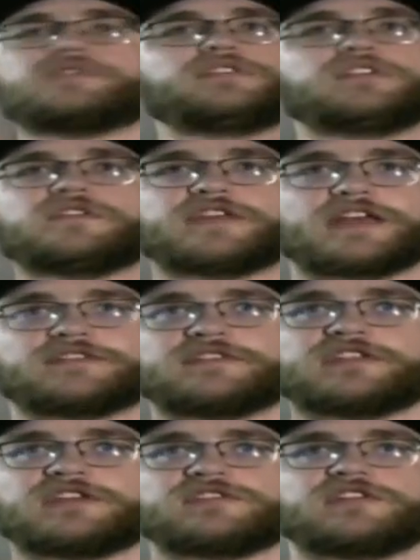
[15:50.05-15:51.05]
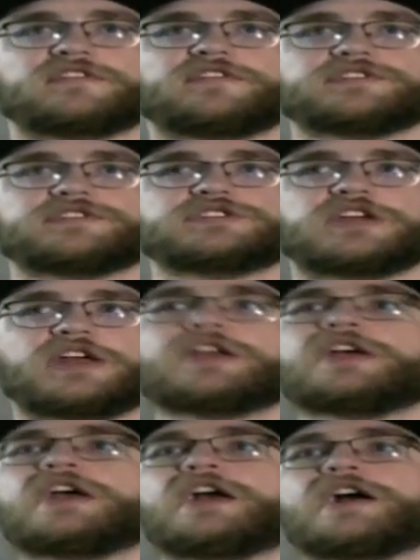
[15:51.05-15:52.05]
I don't know the exact statistics of this
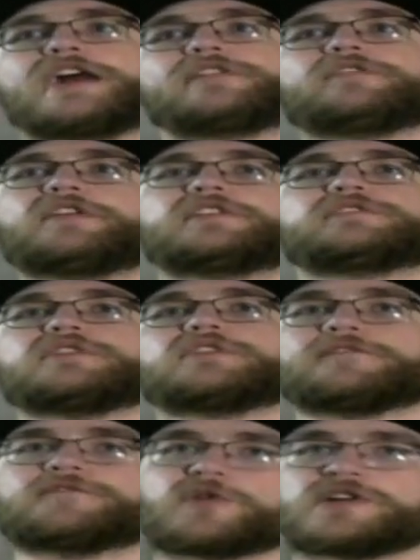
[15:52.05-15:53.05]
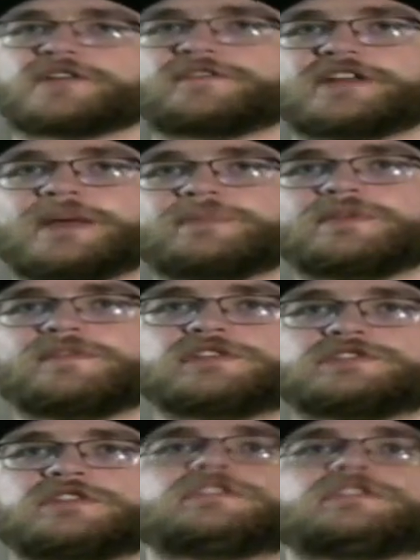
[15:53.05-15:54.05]
shit, I know that there are four different types
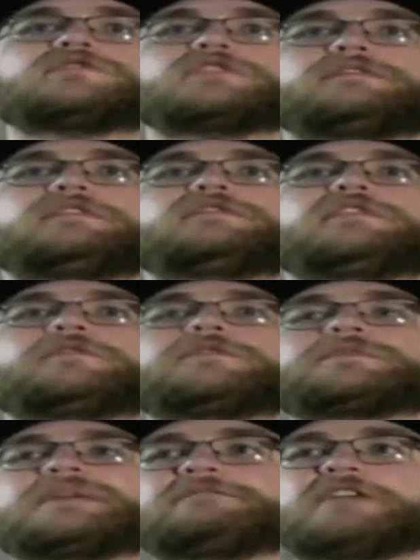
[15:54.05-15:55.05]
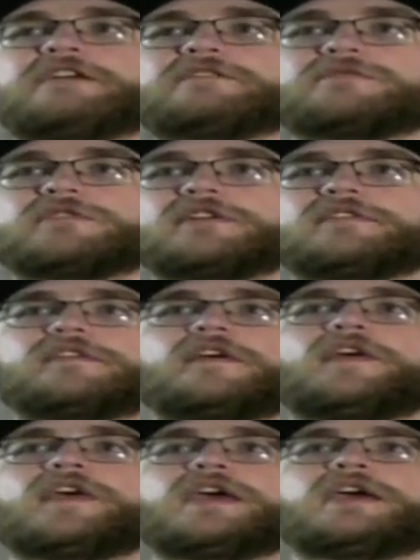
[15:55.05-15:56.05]
of engine, and the drift engine was one of my favorite
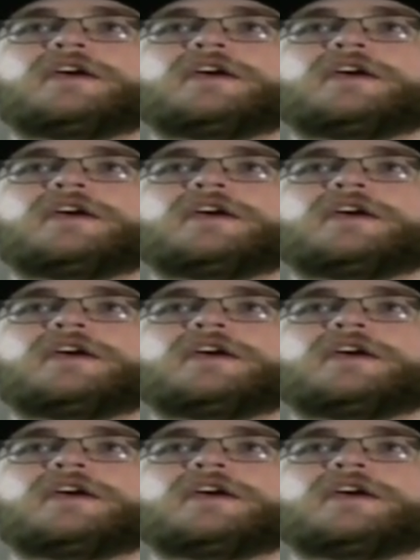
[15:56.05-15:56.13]
ones.